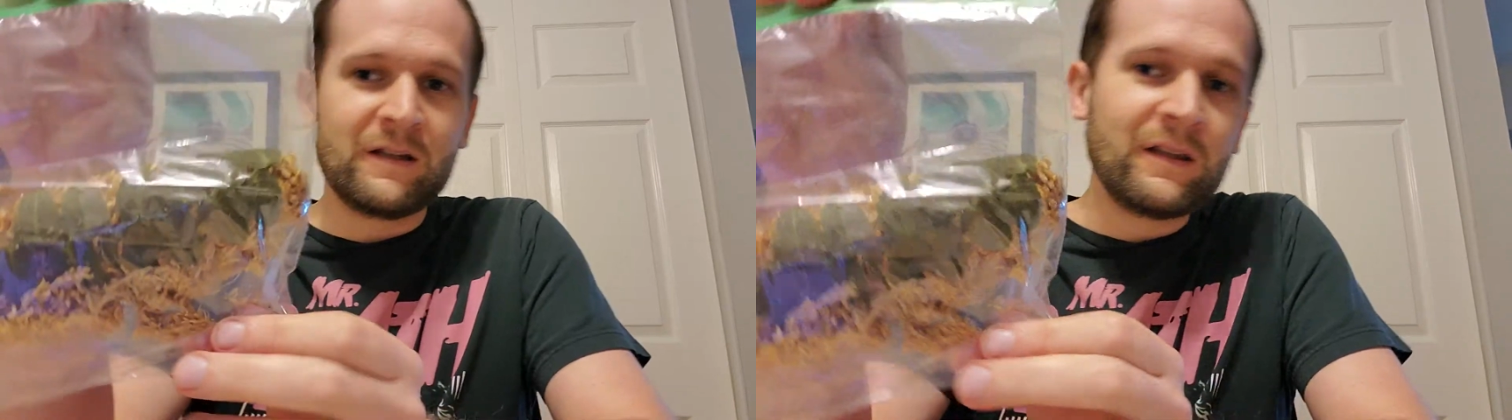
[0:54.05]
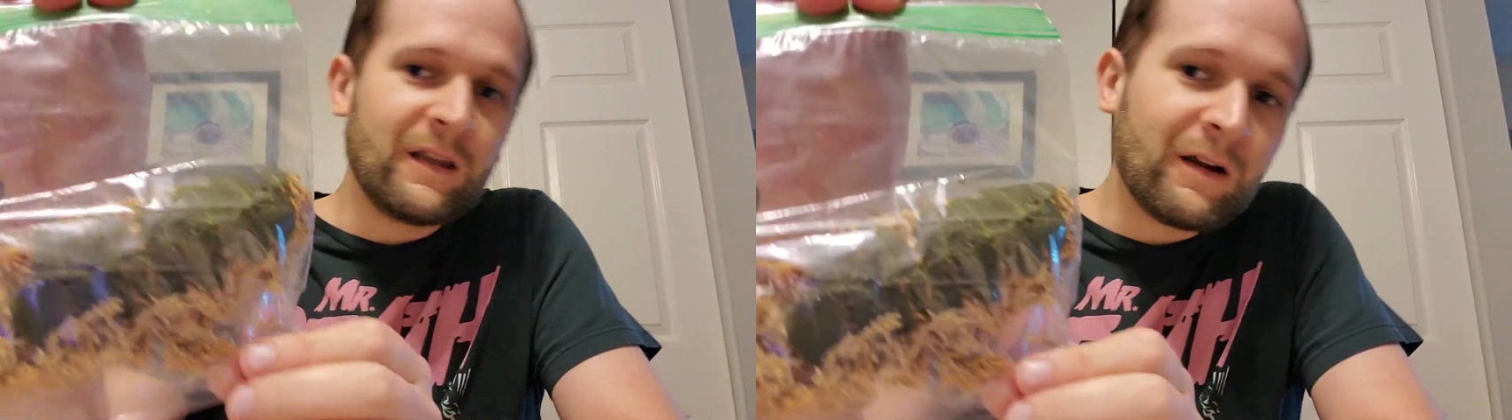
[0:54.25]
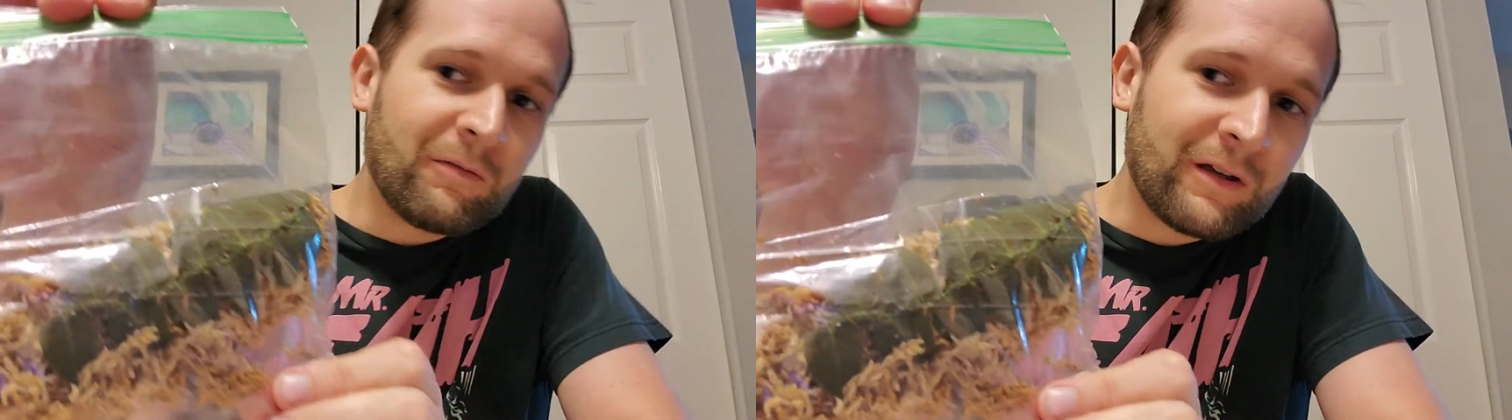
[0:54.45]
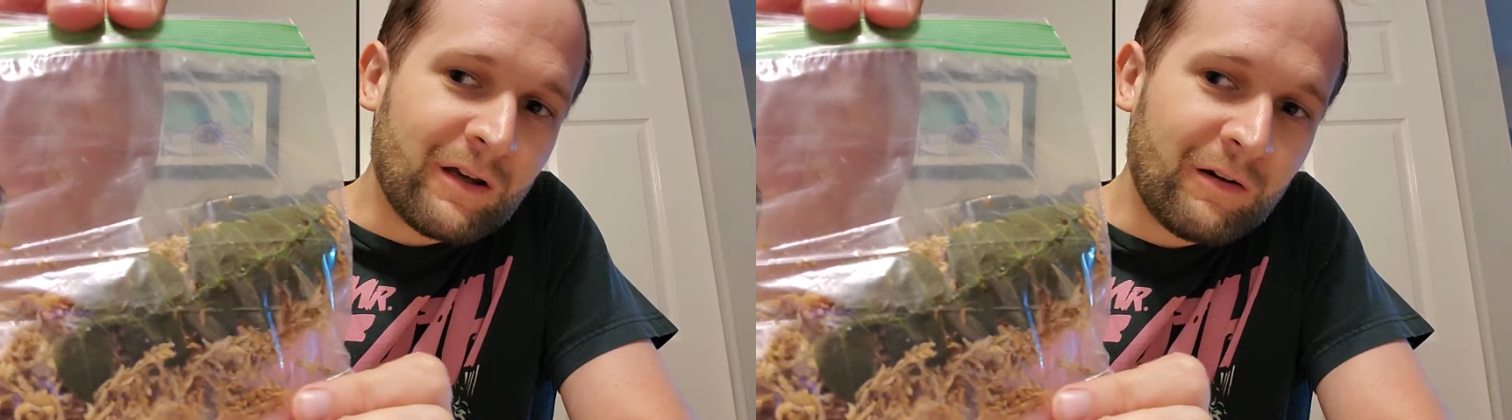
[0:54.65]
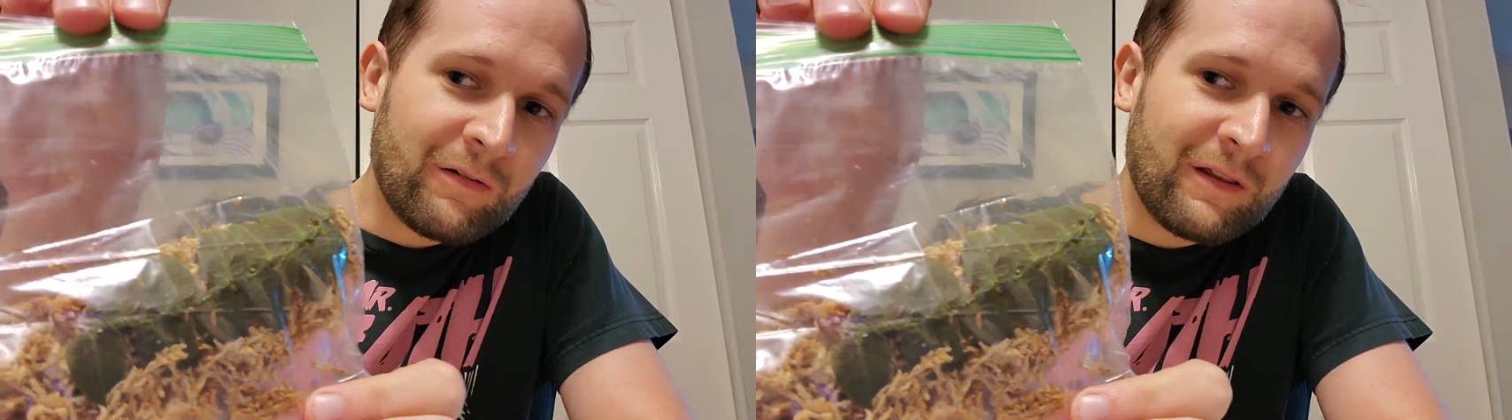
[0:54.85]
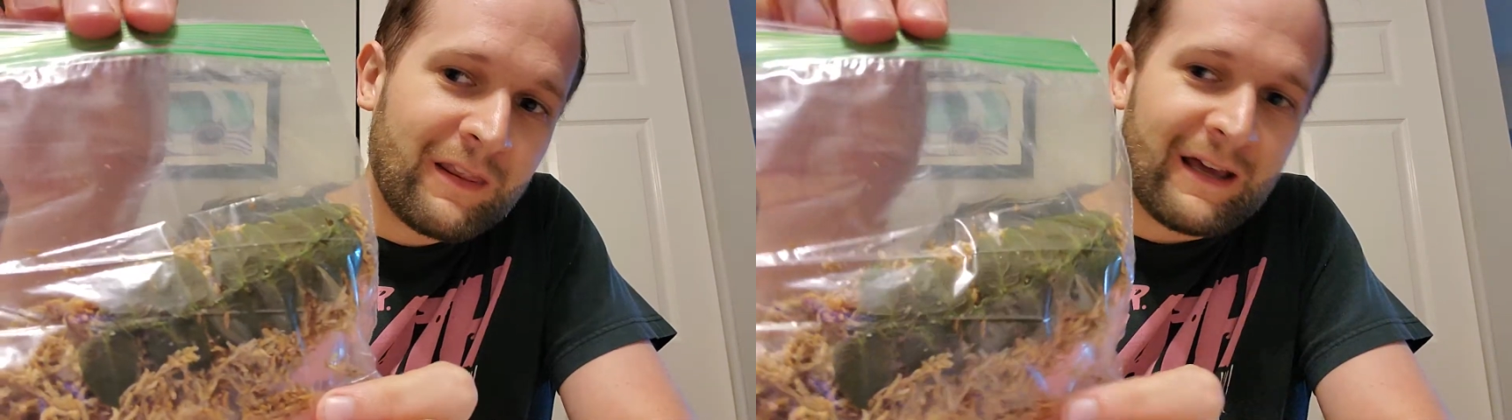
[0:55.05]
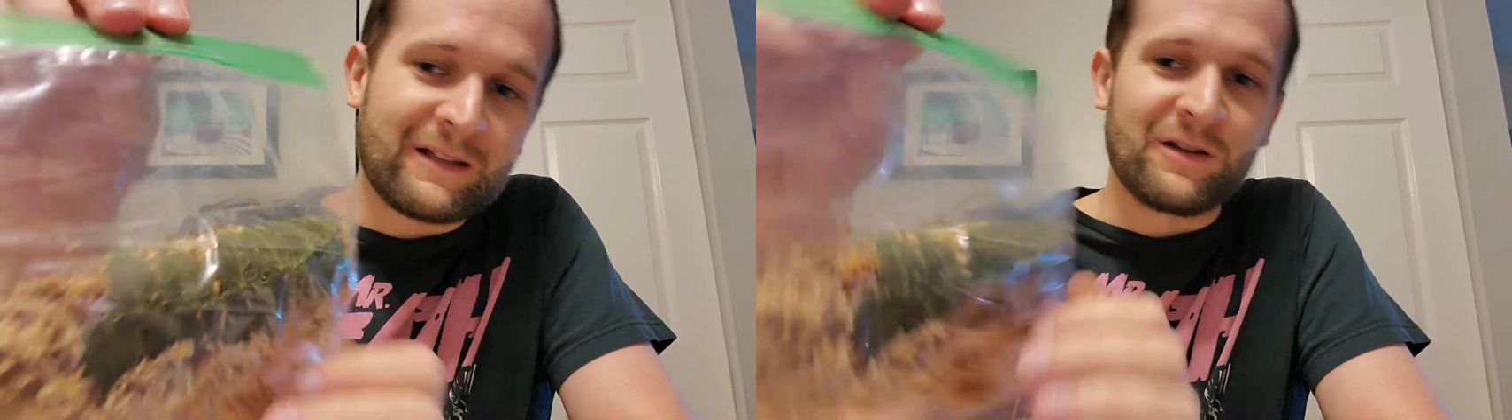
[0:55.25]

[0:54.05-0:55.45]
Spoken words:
There we go. That's